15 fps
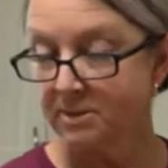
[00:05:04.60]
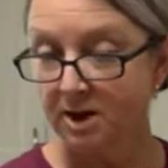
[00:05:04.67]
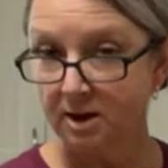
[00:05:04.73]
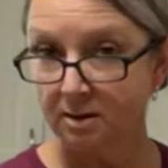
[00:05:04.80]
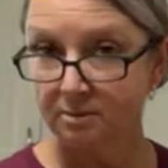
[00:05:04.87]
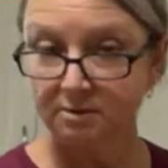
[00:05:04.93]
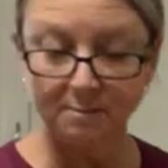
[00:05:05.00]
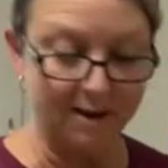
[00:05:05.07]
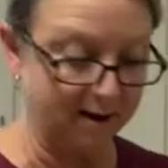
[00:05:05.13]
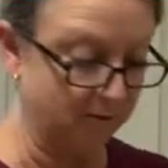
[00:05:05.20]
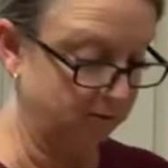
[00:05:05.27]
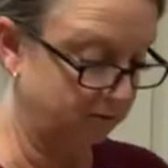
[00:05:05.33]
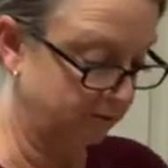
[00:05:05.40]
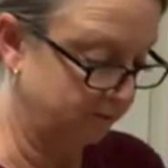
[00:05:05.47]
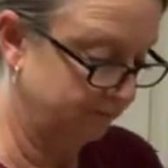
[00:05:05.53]
and
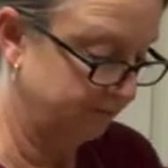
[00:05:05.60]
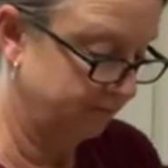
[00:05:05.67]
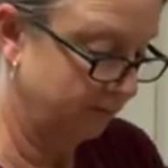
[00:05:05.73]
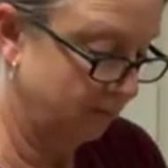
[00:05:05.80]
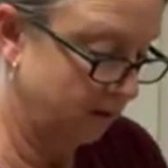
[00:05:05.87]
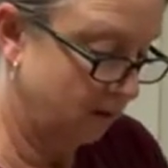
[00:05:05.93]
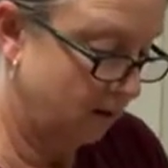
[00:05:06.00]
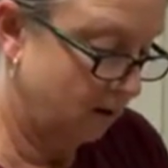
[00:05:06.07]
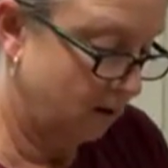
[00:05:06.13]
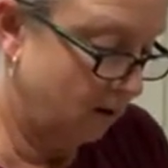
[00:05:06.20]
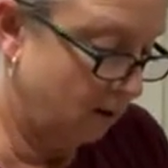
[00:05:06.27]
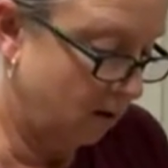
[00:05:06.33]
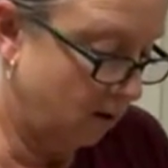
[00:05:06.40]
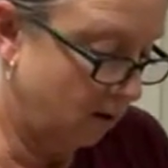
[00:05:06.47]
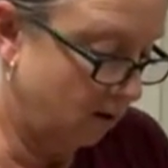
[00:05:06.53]
tomatoes.
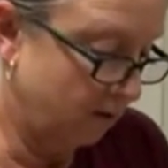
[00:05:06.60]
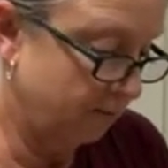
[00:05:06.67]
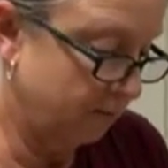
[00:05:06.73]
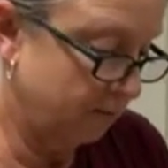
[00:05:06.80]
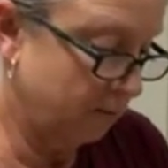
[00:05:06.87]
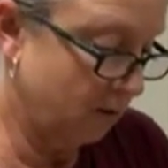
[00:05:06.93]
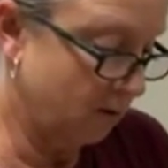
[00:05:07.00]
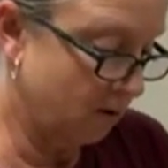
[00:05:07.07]
All from the